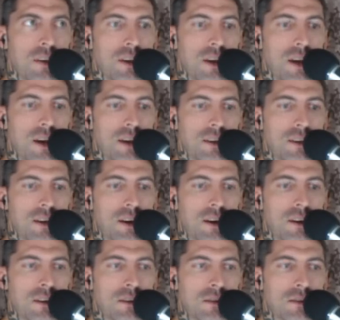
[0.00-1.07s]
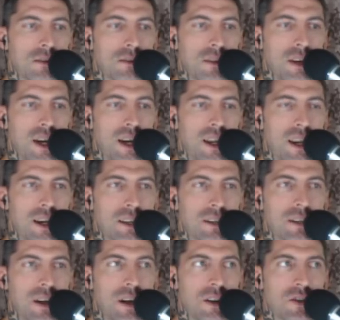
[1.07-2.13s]
And as
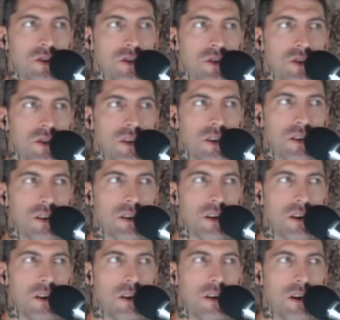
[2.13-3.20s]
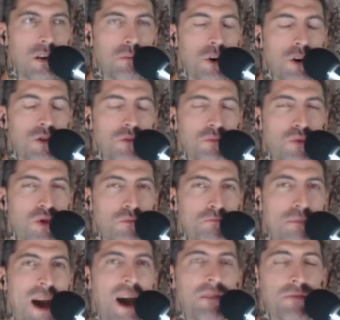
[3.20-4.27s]
such, I'm all the more
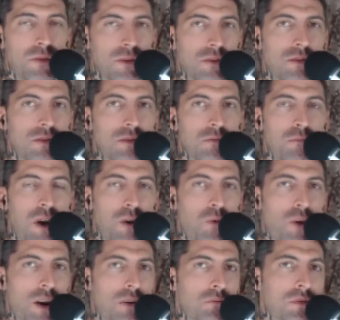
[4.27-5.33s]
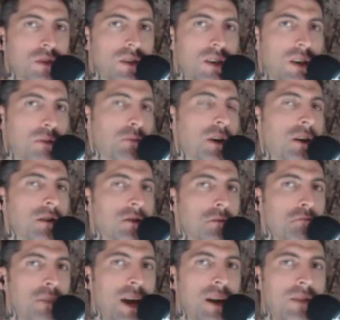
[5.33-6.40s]
baffled by what I'm seeing, because a
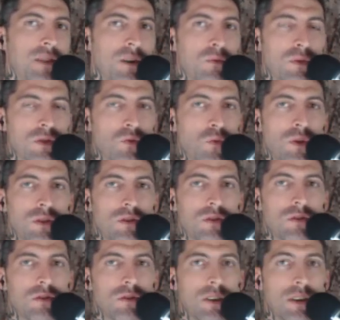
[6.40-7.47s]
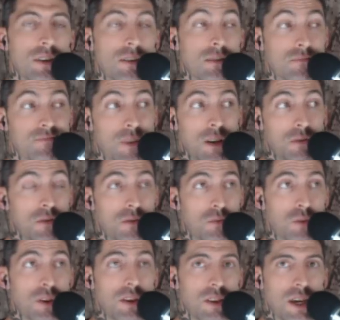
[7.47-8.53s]
man that was once
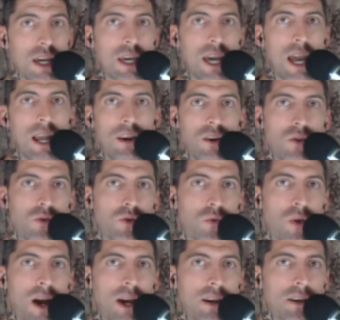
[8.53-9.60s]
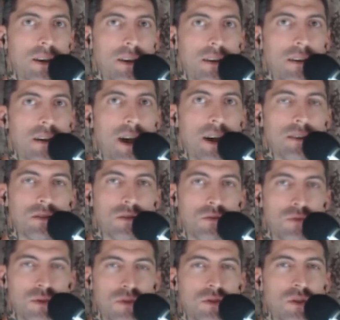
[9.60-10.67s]
really that gained notoriety as a
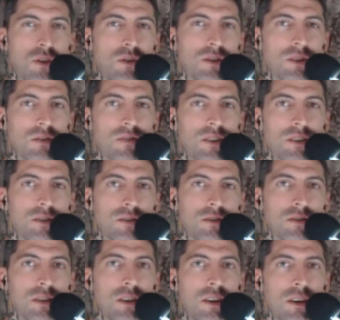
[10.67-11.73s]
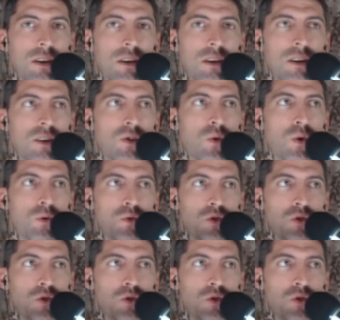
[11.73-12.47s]
result of his quote